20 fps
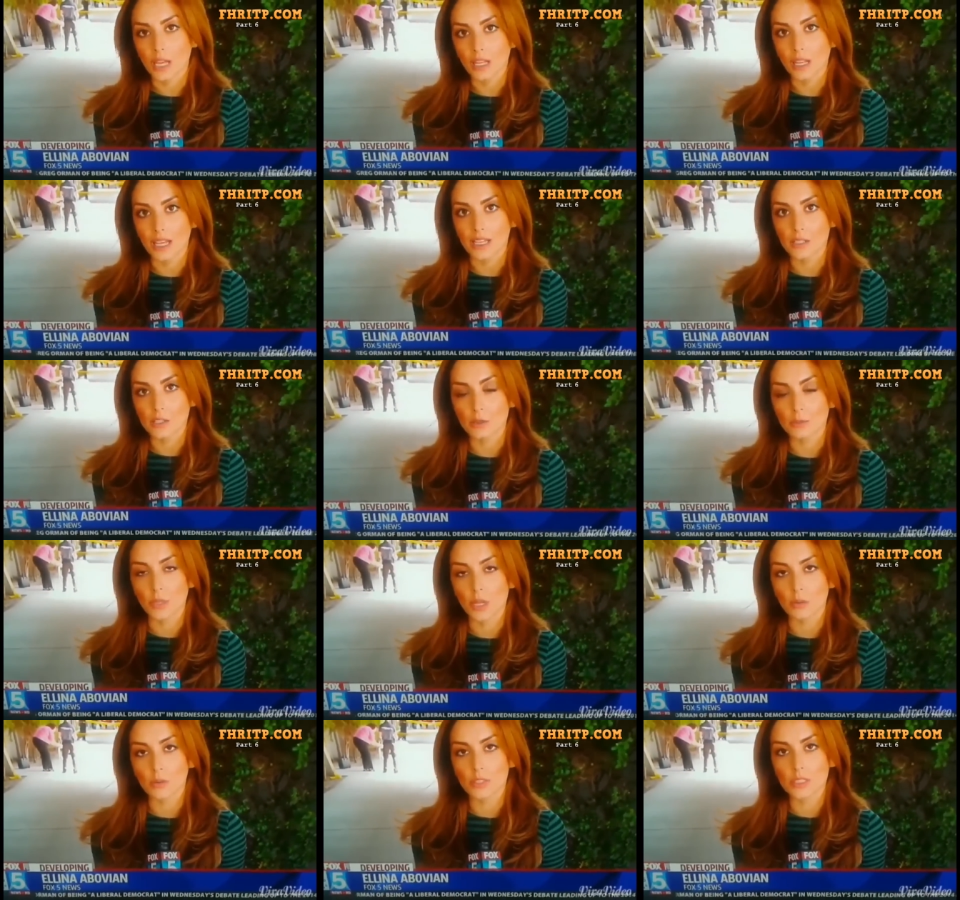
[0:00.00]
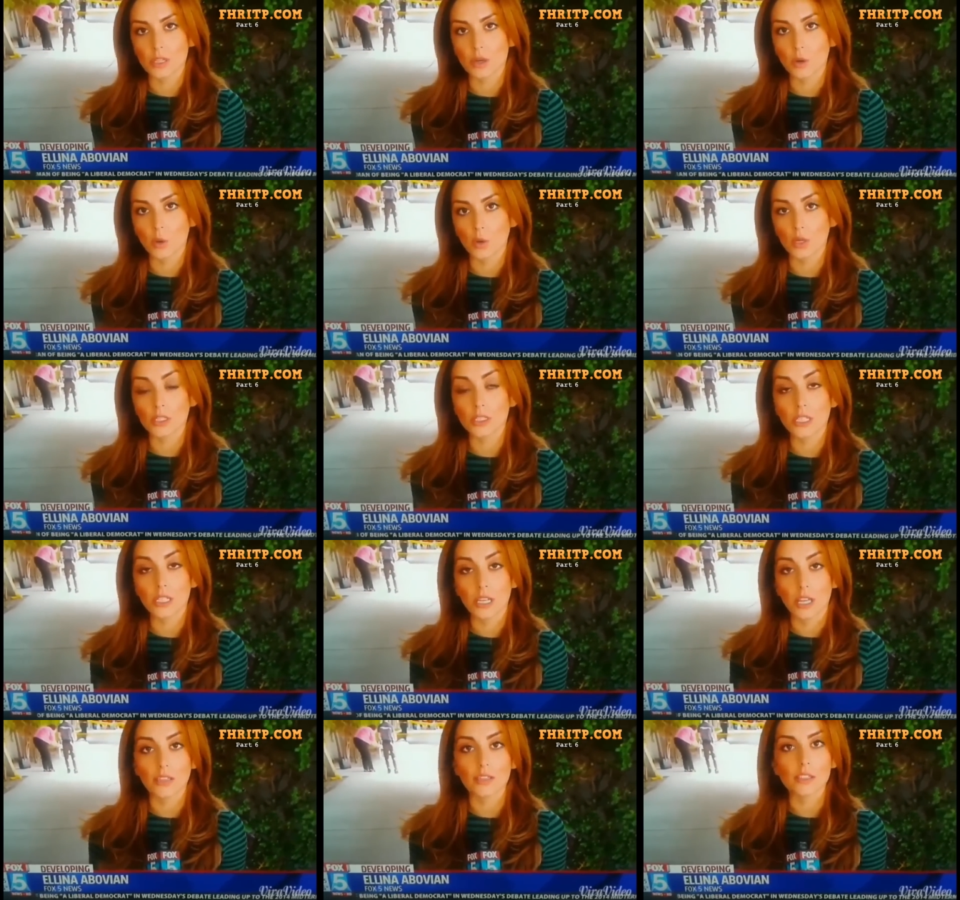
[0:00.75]
from that classroom that was in
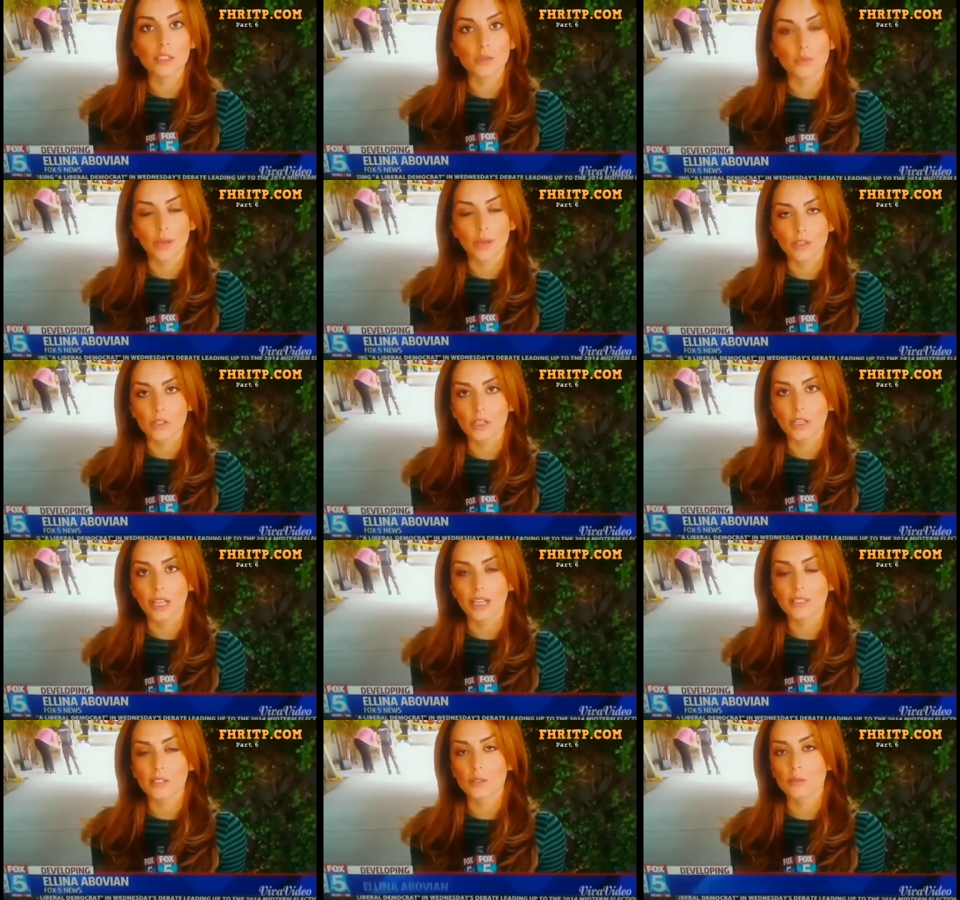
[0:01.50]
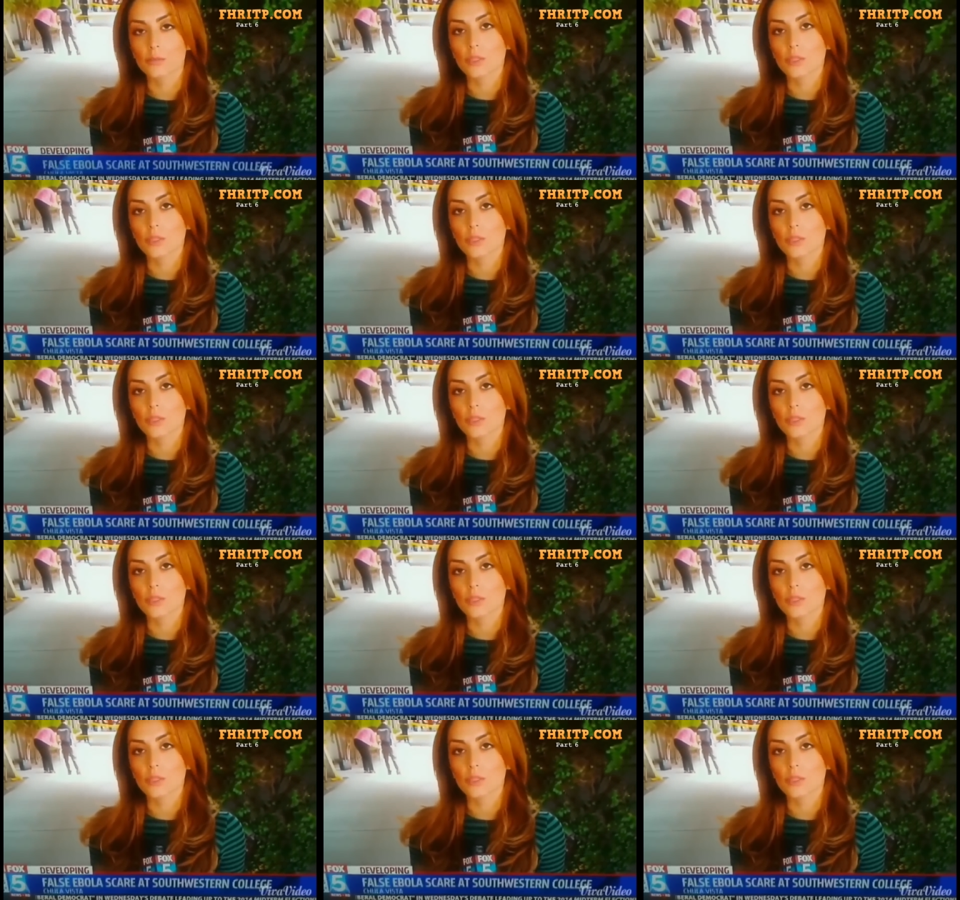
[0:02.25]
quarantine and the surrounding